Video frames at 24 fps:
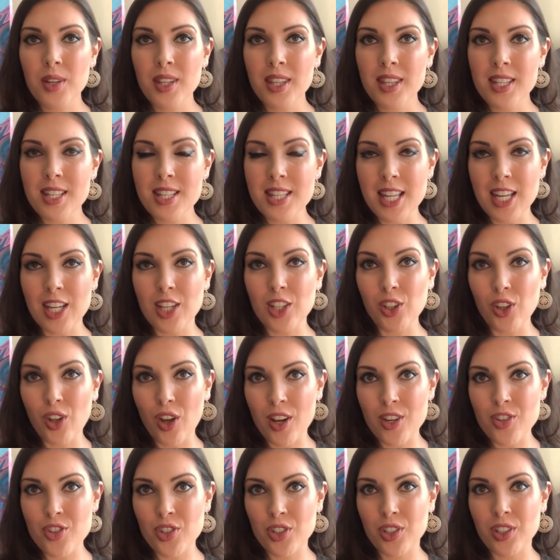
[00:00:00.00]
the
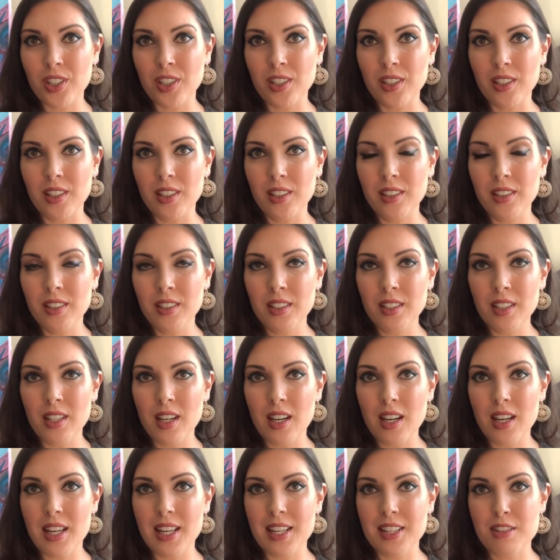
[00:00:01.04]
psychological
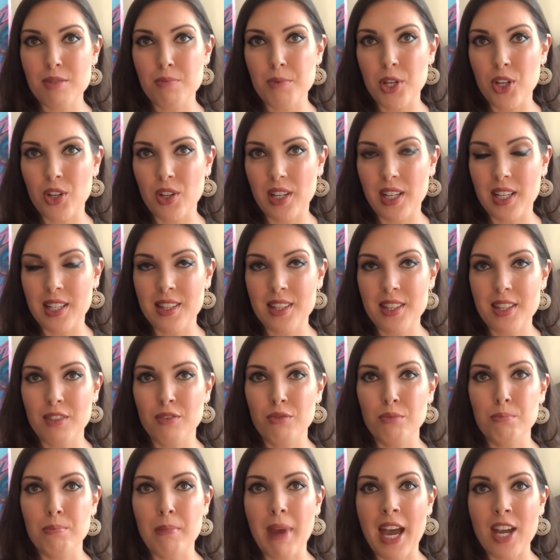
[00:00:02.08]
experience
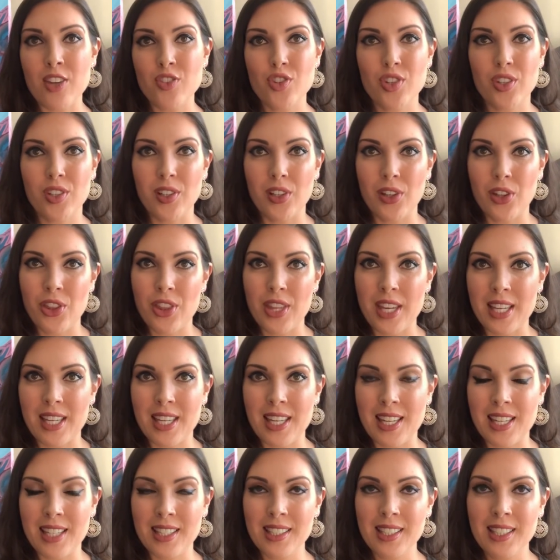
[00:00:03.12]
of magical
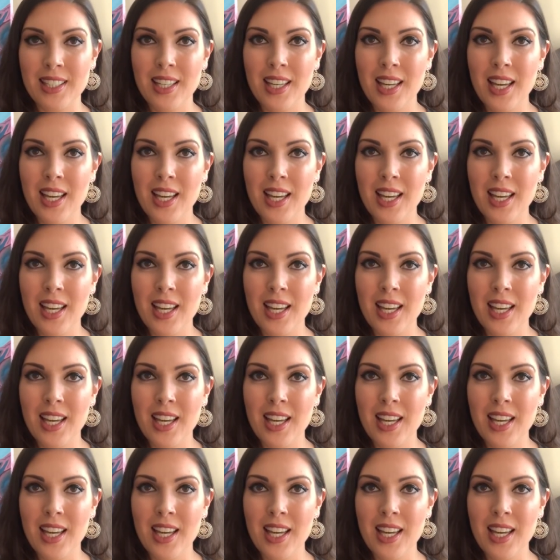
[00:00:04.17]
thinking.